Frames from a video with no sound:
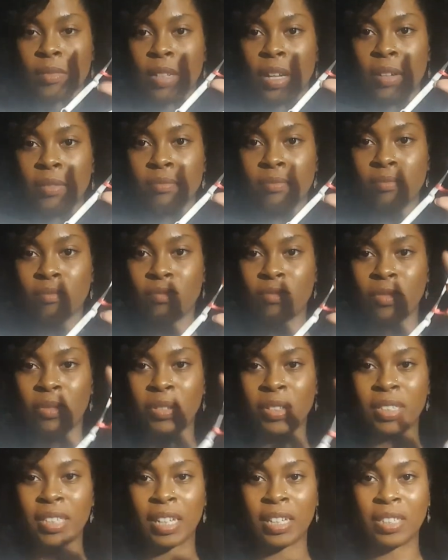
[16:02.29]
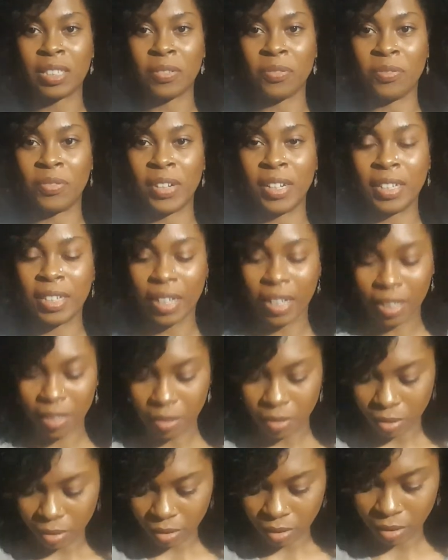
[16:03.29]
that I wouldn't say it's a v-neck
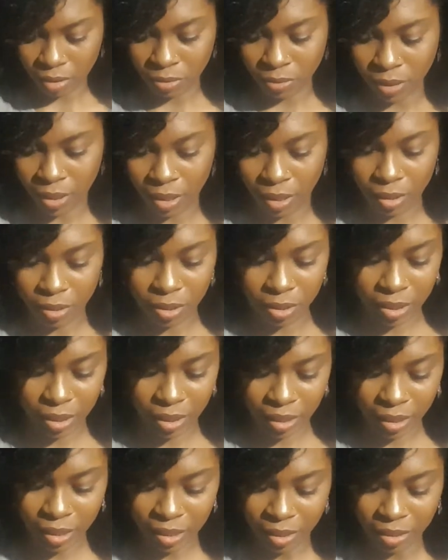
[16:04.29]
it's really hard to see